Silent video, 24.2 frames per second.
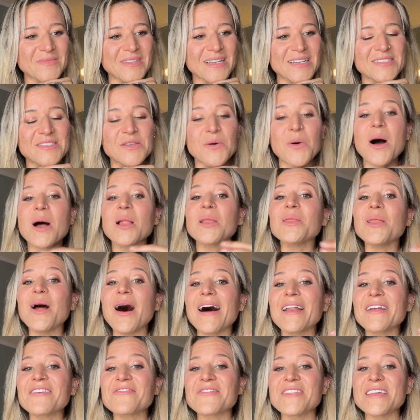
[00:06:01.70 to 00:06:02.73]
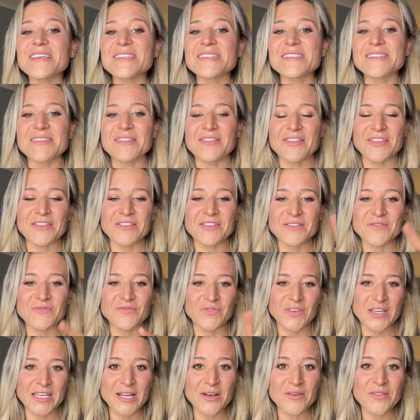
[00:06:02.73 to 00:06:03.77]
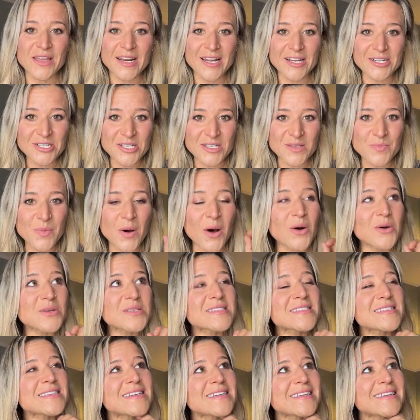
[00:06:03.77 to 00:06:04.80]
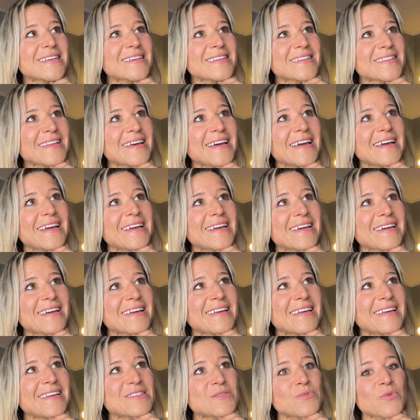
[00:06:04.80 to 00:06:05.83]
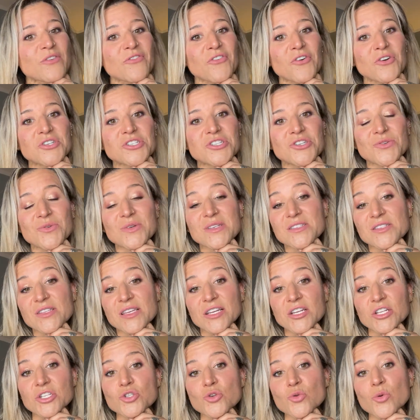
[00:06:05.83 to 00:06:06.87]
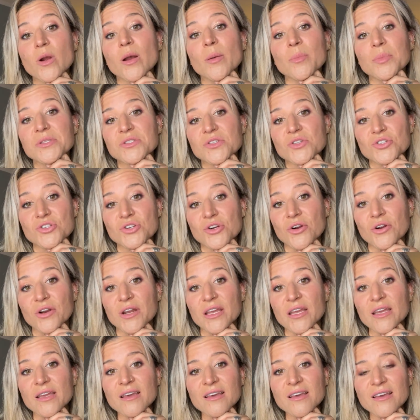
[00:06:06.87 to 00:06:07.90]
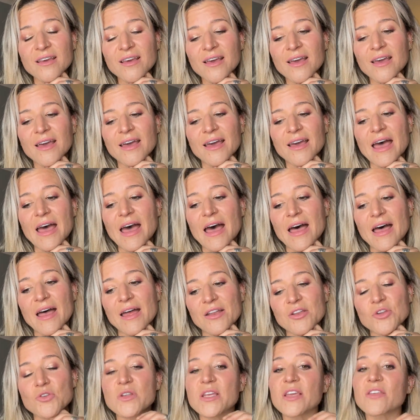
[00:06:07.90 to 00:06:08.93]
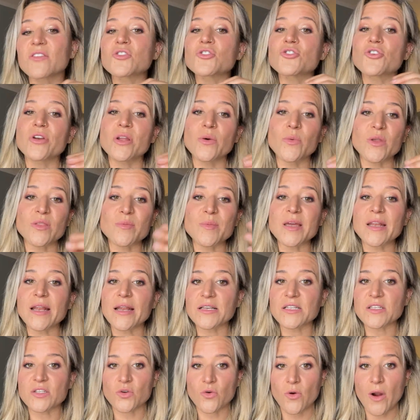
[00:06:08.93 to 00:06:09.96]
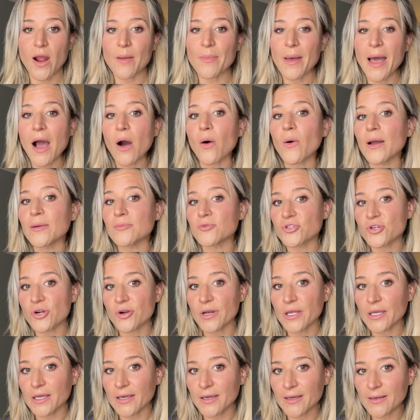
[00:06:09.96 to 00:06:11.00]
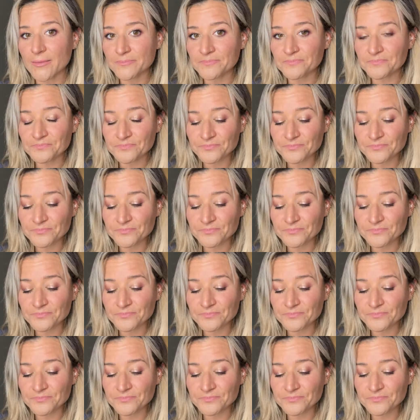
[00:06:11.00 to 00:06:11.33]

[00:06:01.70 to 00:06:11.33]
So a lot of this video that I just posted, like, is referred to as like a trip. It's a journey, and you take the journey with me, and I describe how I'm journeying